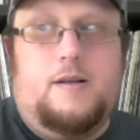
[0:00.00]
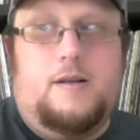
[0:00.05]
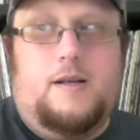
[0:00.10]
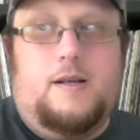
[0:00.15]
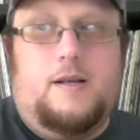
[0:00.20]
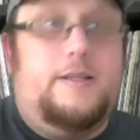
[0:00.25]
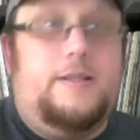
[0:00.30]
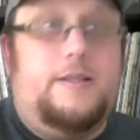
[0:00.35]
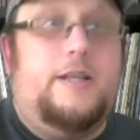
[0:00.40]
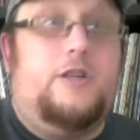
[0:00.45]

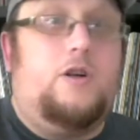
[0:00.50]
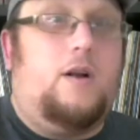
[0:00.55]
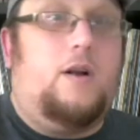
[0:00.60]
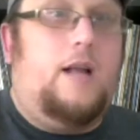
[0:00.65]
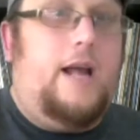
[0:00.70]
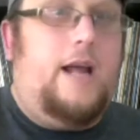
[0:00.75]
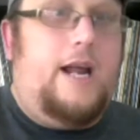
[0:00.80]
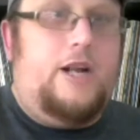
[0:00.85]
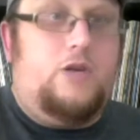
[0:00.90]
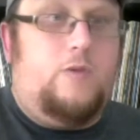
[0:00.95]
digital
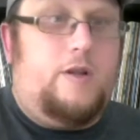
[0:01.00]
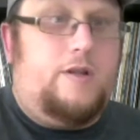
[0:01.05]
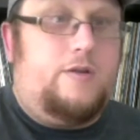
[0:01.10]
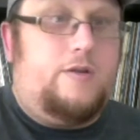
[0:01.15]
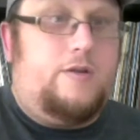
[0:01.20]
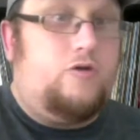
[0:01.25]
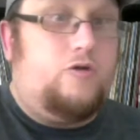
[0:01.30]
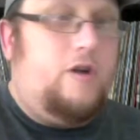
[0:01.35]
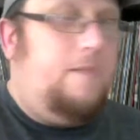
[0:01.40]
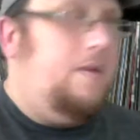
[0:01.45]
age with
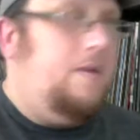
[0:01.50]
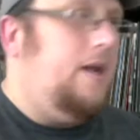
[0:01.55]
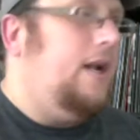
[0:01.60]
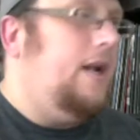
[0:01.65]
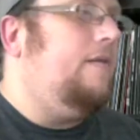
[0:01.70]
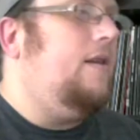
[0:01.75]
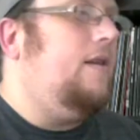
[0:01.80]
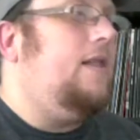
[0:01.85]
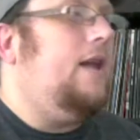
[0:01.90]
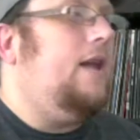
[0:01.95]
streaming and
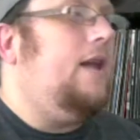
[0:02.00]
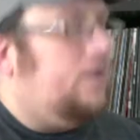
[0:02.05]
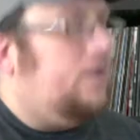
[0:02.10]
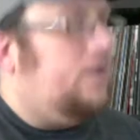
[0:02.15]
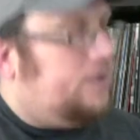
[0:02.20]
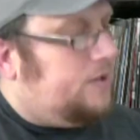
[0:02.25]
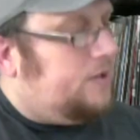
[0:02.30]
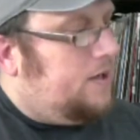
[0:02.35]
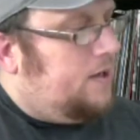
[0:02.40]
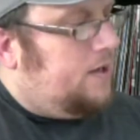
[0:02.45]
everything
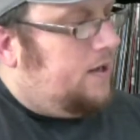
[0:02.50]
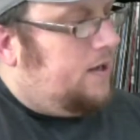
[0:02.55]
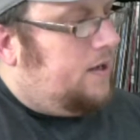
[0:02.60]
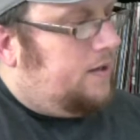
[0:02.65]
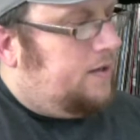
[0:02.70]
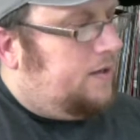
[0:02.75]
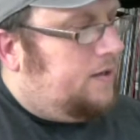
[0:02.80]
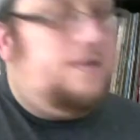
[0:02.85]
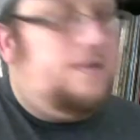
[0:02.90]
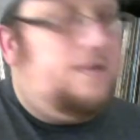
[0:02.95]
else,
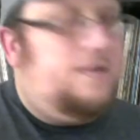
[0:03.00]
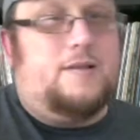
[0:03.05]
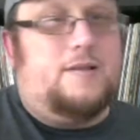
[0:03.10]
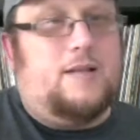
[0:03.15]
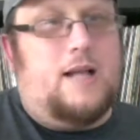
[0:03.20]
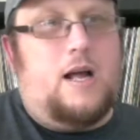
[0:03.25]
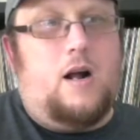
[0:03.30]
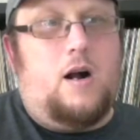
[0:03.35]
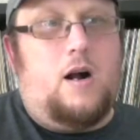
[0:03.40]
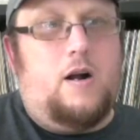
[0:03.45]
because it's a
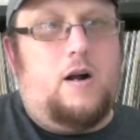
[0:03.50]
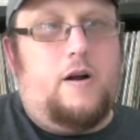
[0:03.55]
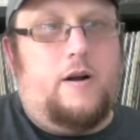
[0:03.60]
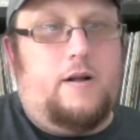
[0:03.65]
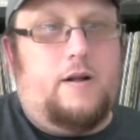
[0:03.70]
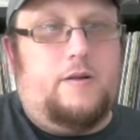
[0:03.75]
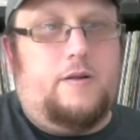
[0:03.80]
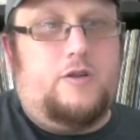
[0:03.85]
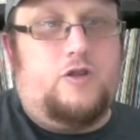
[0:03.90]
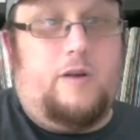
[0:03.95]
lot harder
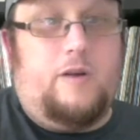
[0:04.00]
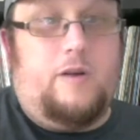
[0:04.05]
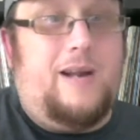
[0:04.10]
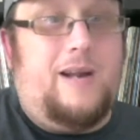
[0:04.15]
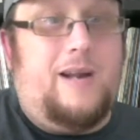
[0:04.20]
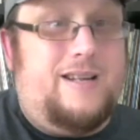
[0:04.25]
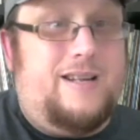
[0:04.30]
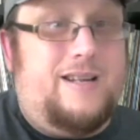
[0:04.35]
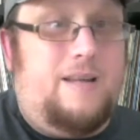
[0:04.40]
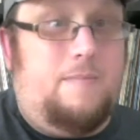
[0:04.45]
to stream an
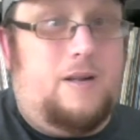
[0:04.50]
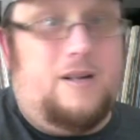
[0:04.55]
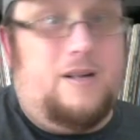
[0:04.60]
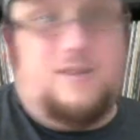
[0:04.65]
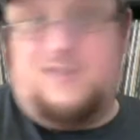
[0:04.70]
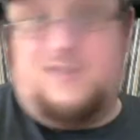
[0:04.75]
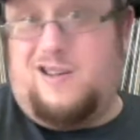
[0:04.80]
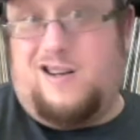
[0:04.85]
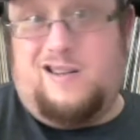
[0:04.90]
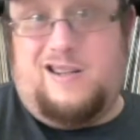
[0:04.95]
18-minute
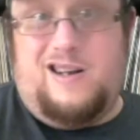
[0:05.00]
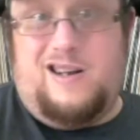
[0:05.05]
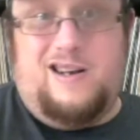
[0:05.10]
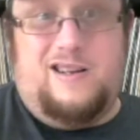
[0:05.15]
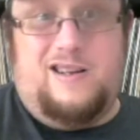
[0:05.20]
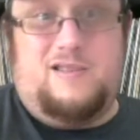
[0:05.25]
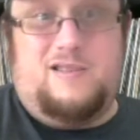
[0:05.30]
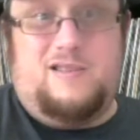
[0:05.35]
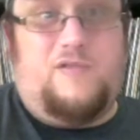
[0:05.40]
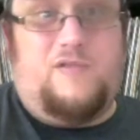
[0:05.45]
song than it
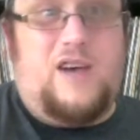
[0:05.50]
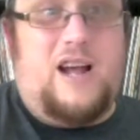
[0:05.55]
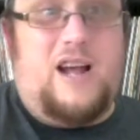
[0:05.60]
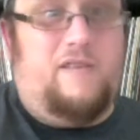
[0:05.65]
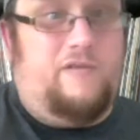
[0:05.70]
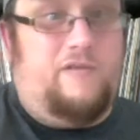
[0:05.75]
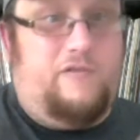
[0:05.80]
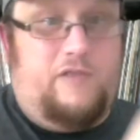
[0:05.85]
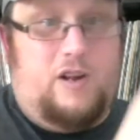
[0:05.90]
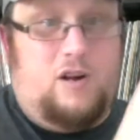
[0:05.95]
is
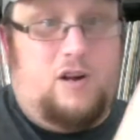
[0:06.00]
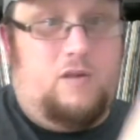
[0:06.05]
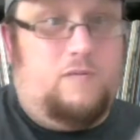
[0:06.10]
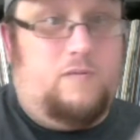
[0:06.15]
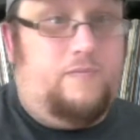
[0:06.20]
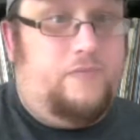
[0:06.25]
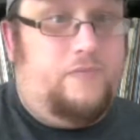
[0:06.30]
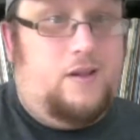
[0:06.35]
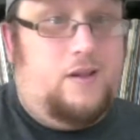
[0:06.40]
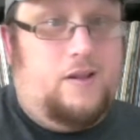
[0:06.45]
five, you know,
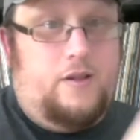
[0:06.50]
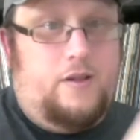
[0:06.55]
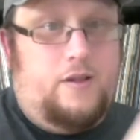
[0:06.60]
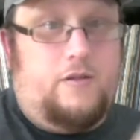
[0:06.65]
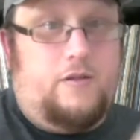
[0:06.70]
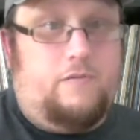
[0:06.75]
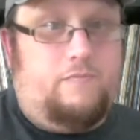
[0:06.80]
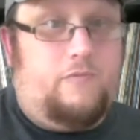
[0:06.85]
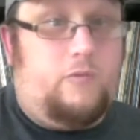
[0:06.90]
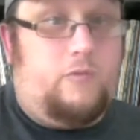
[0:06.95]

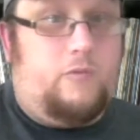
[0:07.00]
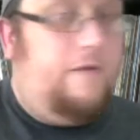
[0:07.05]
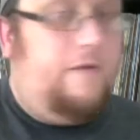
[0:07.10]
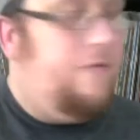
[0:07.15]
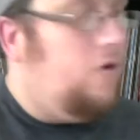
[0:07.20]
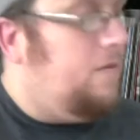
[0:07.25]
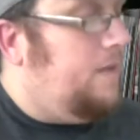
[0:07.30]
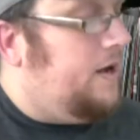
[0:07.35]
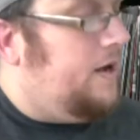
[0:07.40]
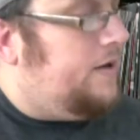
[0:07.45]
3,
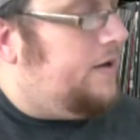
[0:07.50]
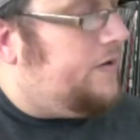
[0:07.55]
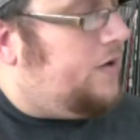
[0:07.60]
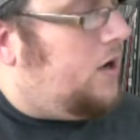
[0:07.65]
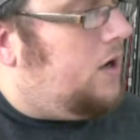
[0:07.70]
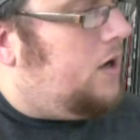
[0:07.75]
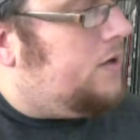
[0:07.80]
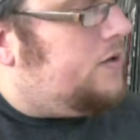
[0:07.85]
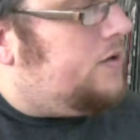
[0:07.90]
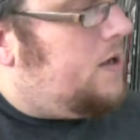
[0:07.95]
4-minute
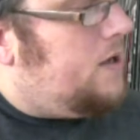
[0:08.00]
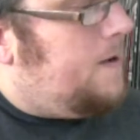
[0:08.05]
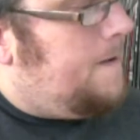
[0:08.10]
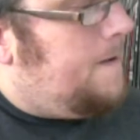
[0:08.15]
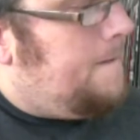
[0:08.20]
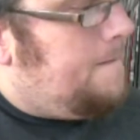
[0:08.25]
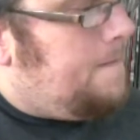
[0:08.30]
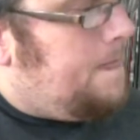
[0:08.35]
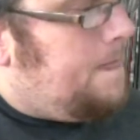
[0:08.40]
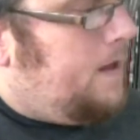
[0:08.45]
songs.
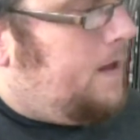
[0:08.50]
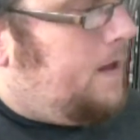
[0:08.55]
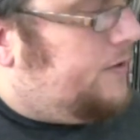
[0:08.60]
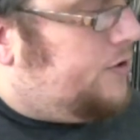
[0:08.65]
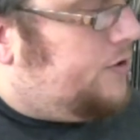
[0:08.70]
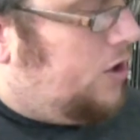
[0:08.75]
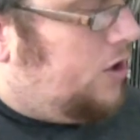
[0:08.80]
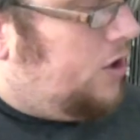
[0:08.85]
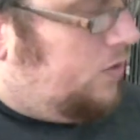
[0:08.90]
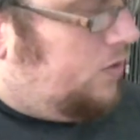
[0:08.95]

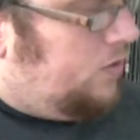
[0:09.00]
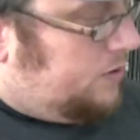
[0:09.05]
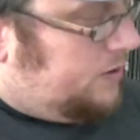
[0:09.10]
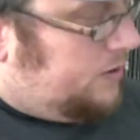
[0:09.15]
So